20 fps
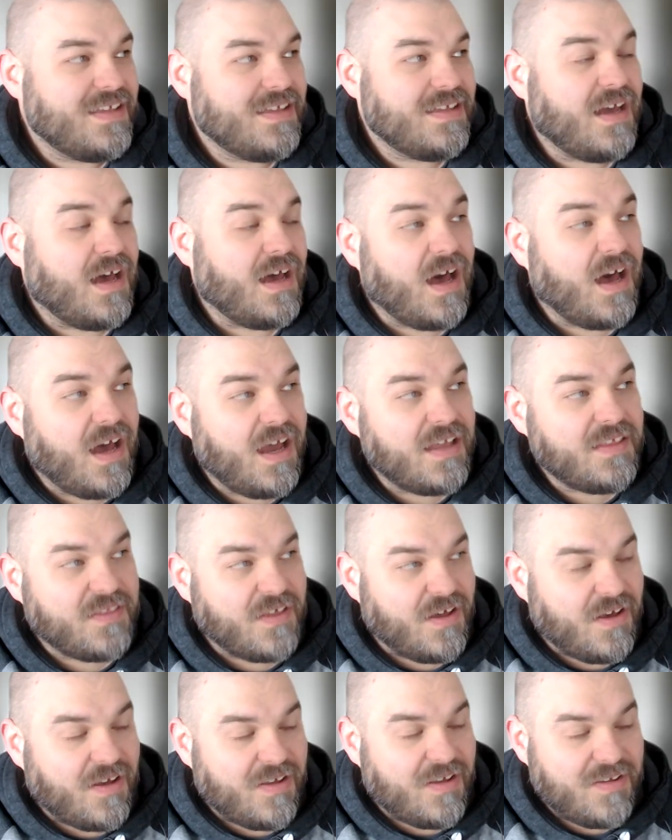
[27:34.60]
I
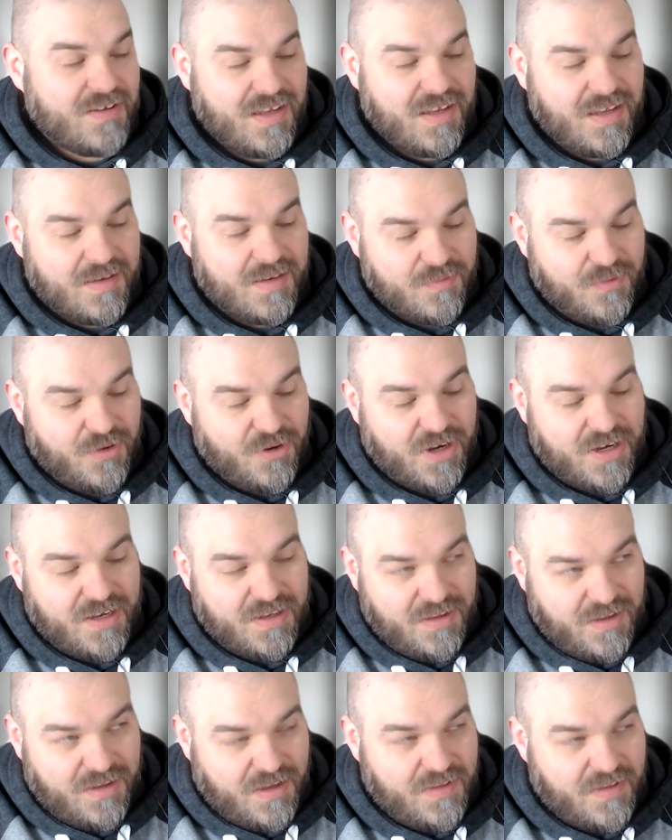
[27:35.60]
thought, and Morgan
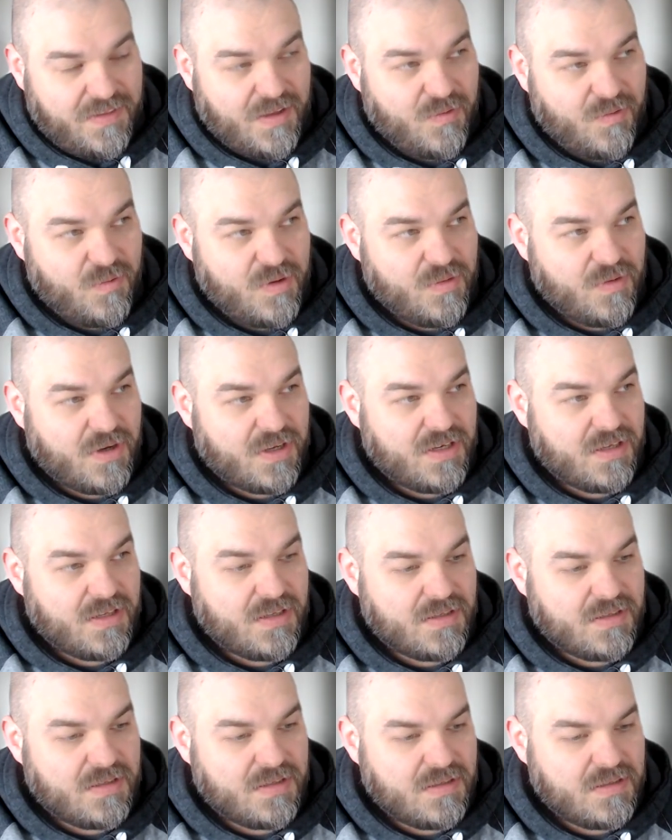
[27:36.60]
thought, that we were
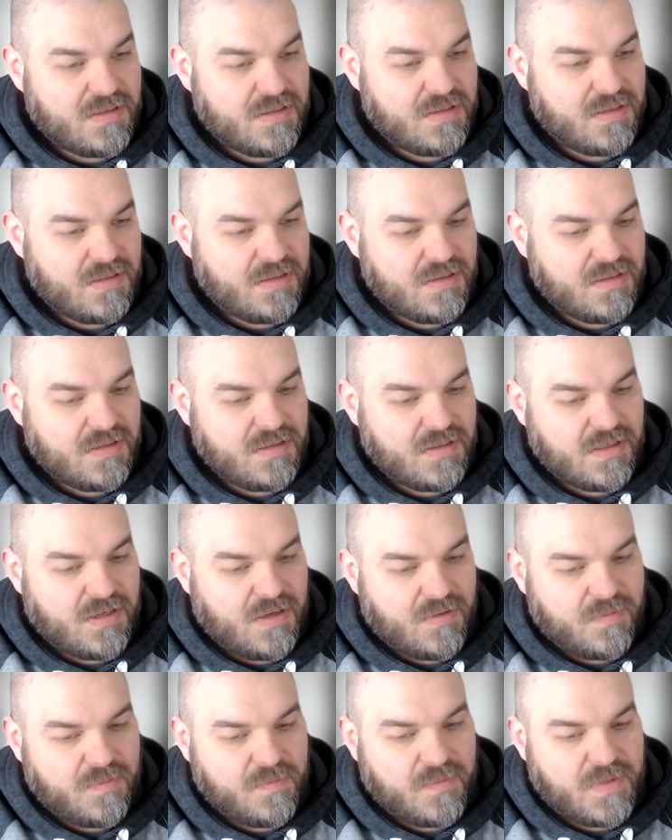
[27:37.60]
gonna
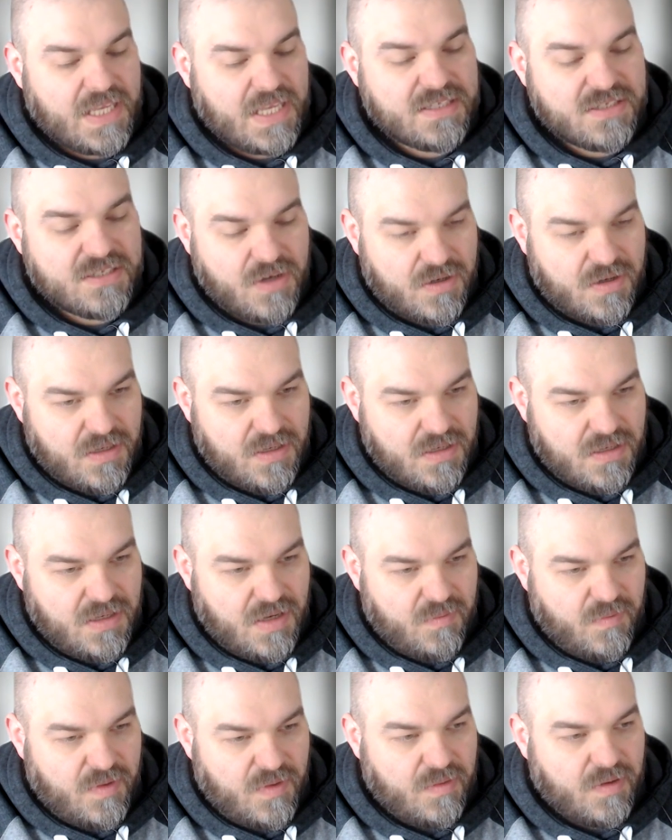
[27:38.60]
get started
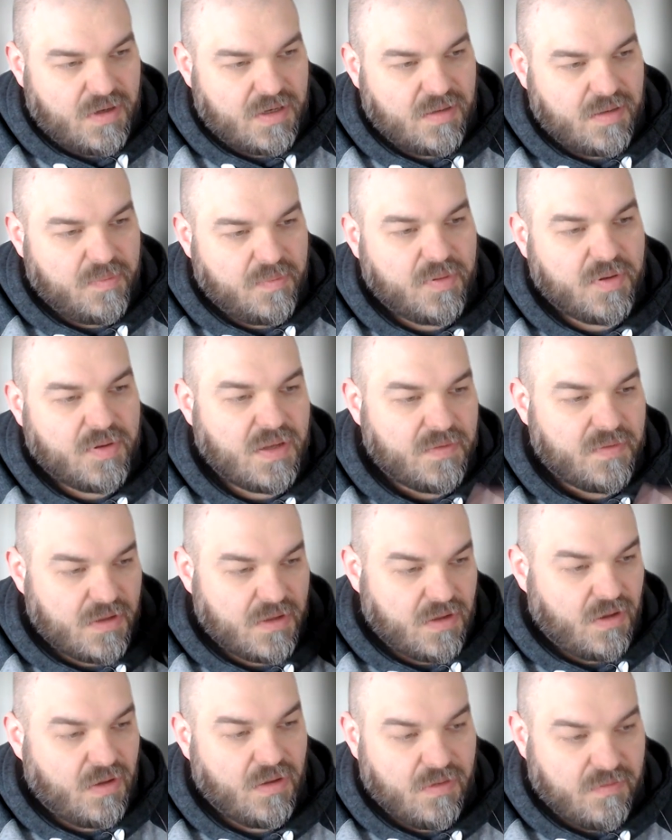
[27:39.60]
and we were going to put out the
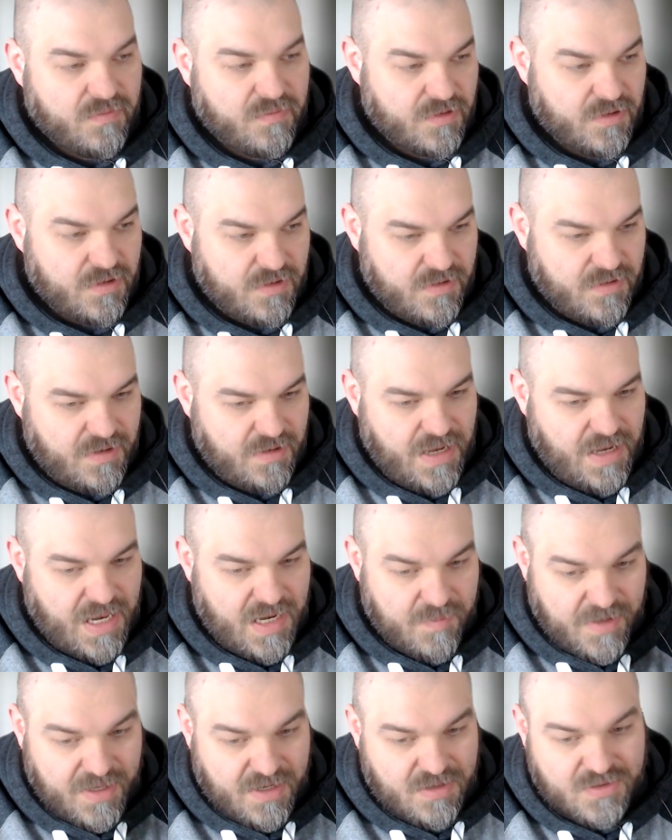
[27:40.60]
call for
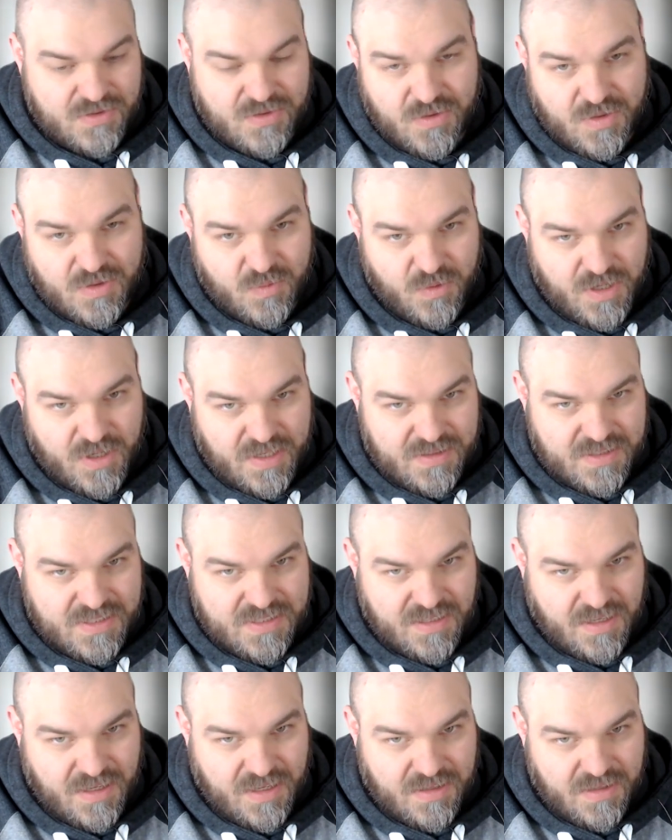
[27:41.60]
animators who could work in the
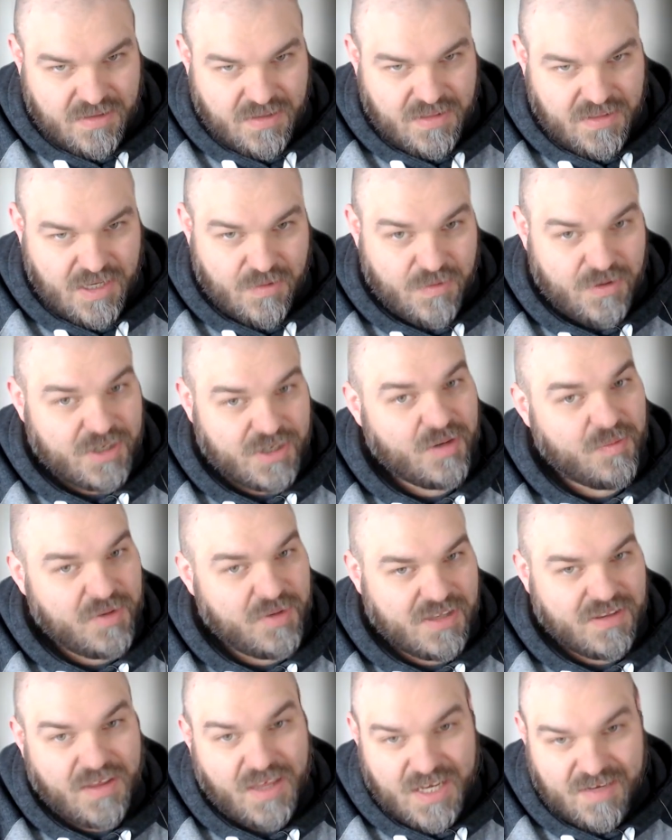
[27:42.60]
style, and there were going to be
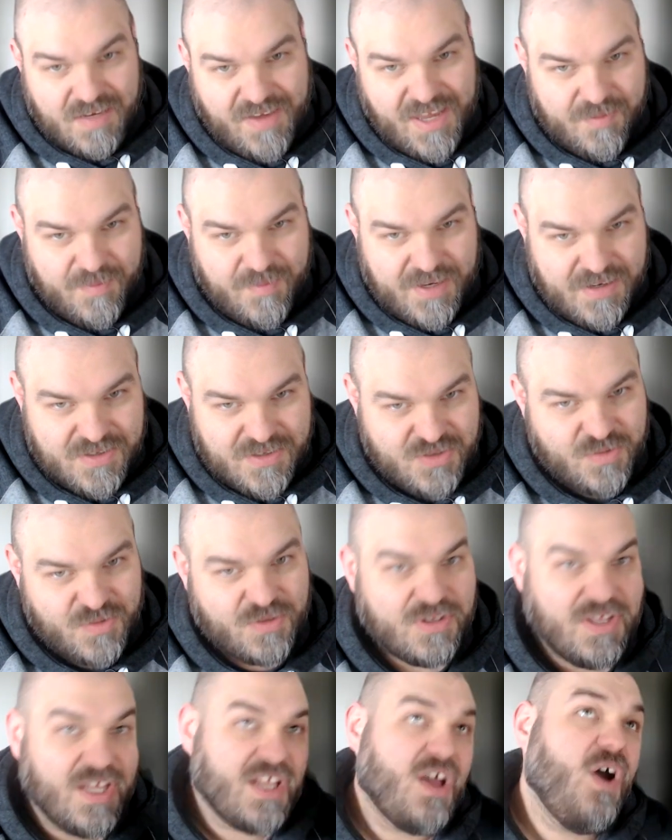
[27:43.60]
a lot of animators who
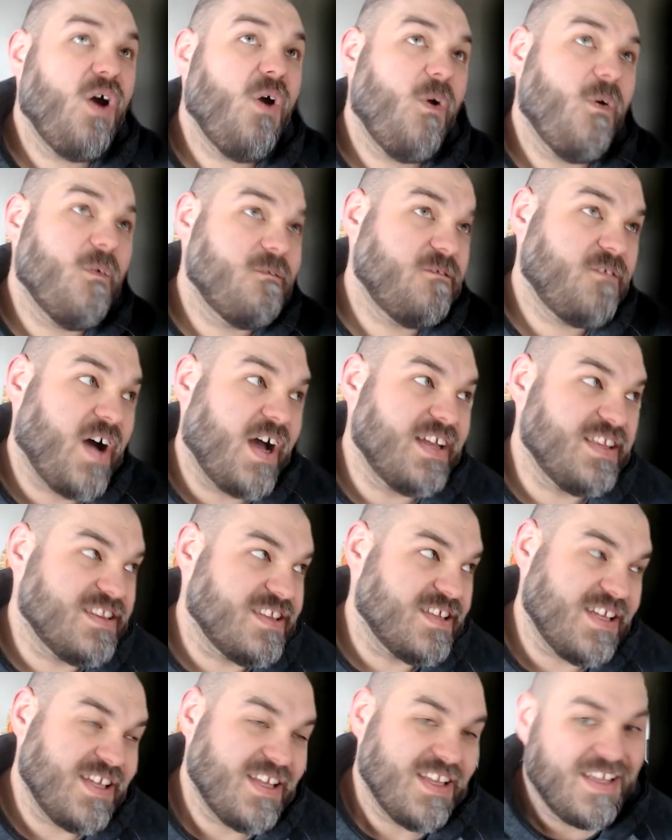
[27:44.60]
were like, oh,
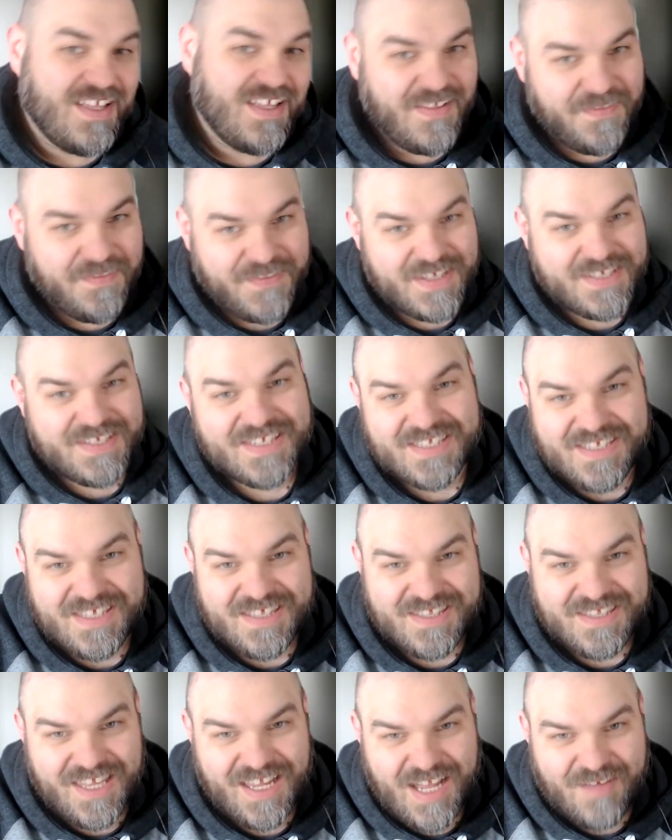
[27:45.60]
finally, this is the
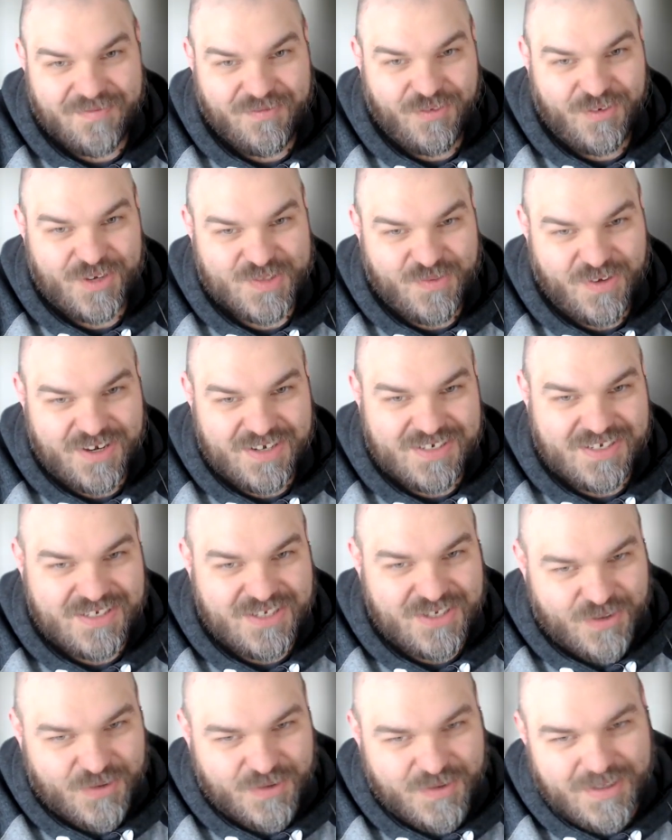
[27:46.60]
thing I've always wanted to
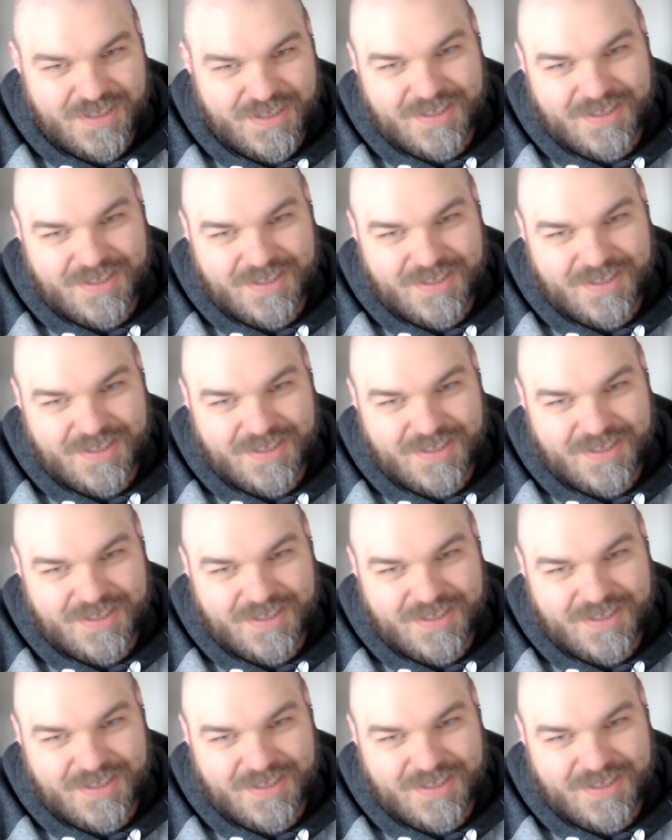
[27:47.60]
do.